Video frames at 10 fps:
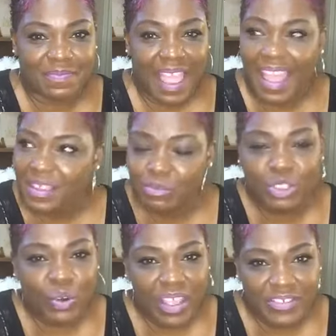I am
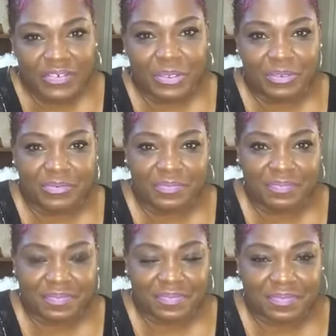joyful.
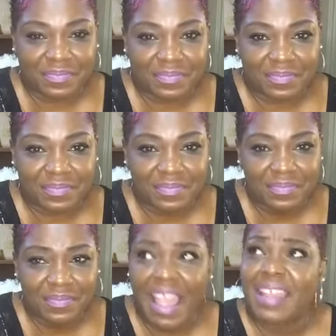
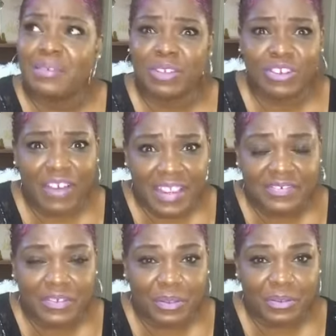I am
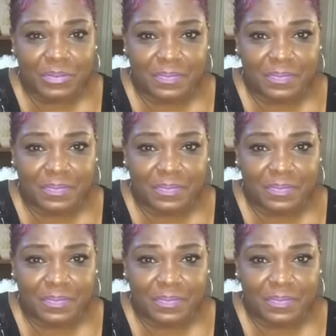grateful.